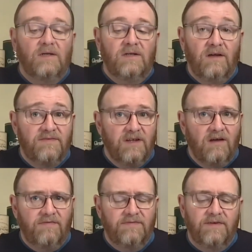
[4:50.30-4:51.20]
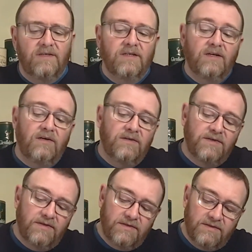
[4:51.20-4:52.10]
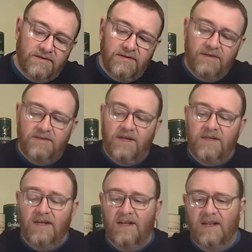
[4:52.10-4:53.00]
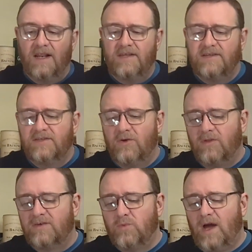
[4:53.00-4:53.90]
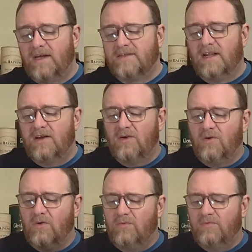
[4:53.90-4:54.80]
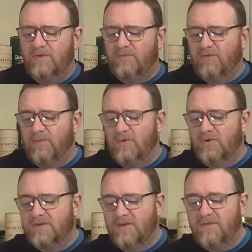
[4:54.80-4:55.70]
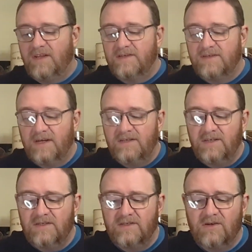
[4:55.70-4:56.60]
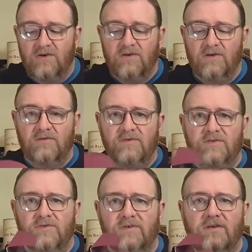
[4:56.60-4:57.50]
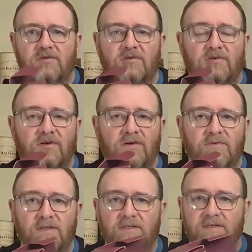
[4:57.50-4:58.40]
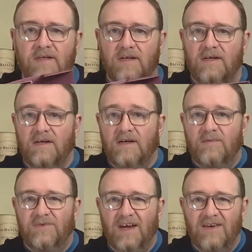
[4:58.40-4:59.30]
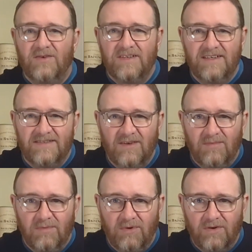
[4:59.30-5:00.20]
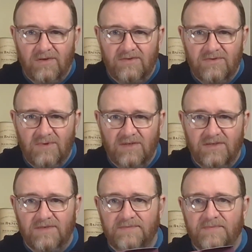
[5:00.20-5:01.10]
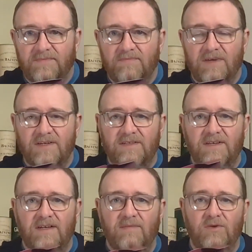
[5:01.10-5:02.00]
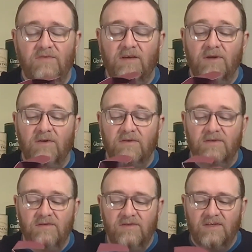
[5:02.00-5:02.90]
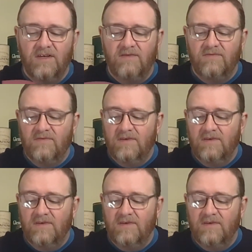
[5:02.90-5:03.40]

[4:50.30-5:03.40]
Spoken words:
enough's enough, you know. You're sitting there listening to all this wax lyrical. We've got more stuff in the inside. Jesus God, look, we'll just show you. Oh God, this is, try not to disturb the bottle so much. I just kind of moving about and kind of